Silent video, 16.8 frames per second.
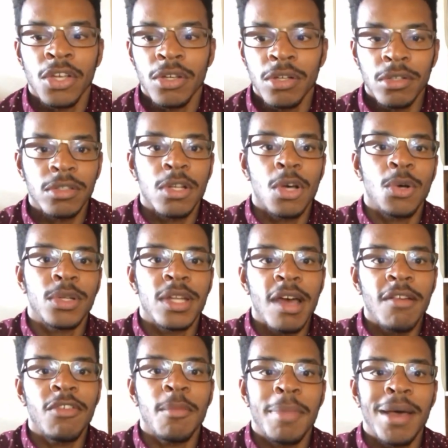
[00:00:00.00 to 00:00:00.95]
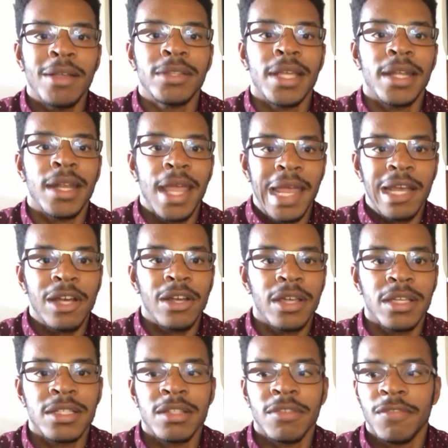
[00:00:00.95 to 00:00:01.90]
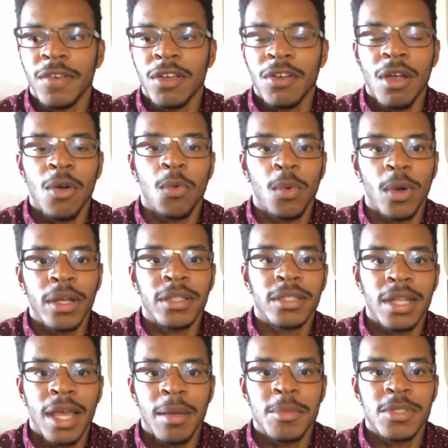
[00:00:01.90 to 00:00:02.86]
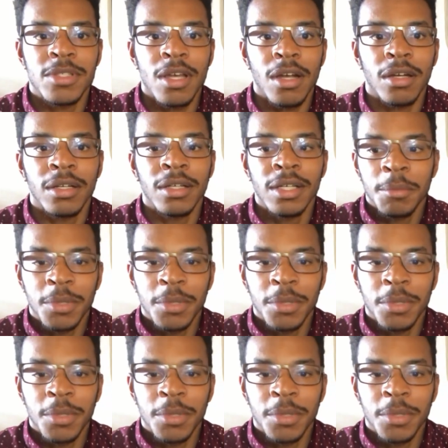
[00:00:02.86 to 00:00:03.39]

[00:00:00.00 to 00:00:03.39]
You don't know enough about that area to figure out where the diamonds are.